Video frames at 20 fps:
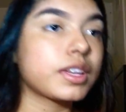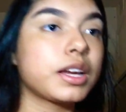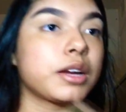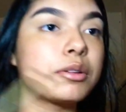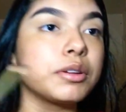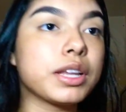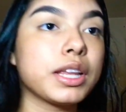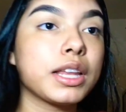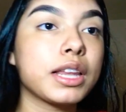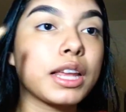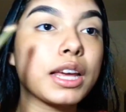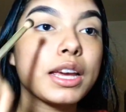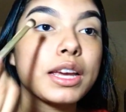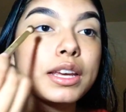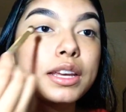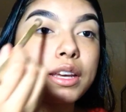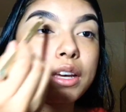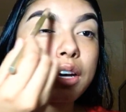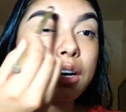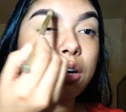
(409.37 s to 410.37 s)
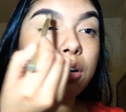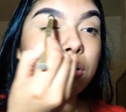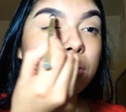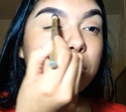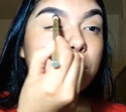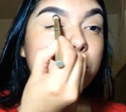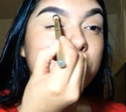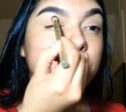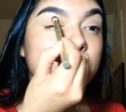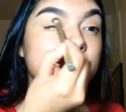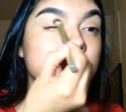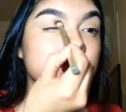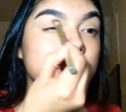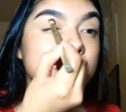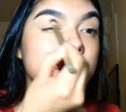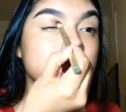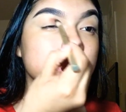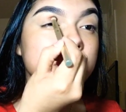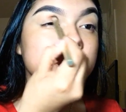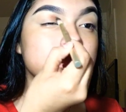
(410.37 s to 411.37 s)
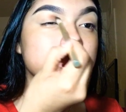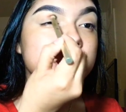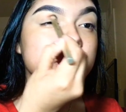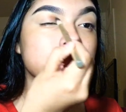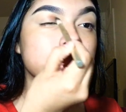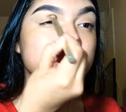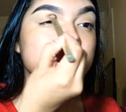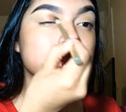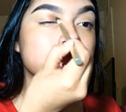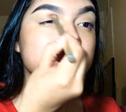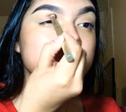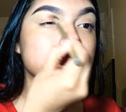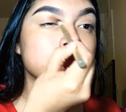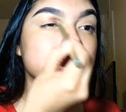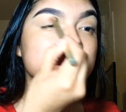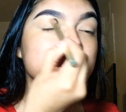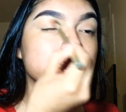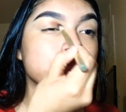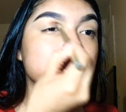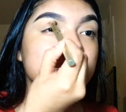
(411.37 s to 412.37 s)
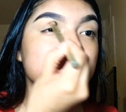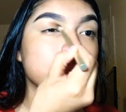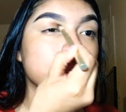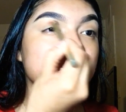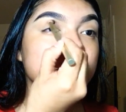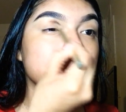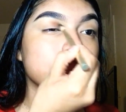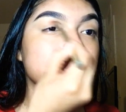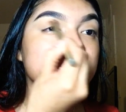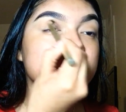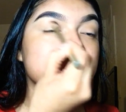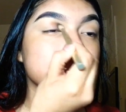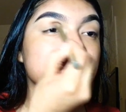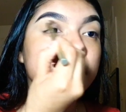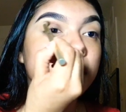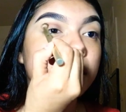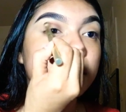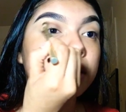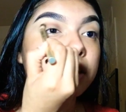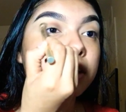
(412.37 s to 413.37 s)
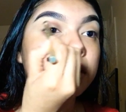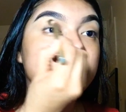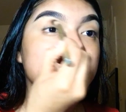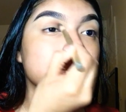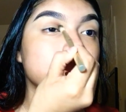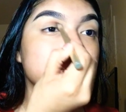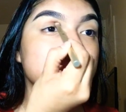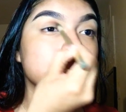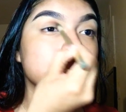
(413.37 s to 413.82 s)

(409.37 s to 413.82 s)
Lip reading: I really like how these colors blend together.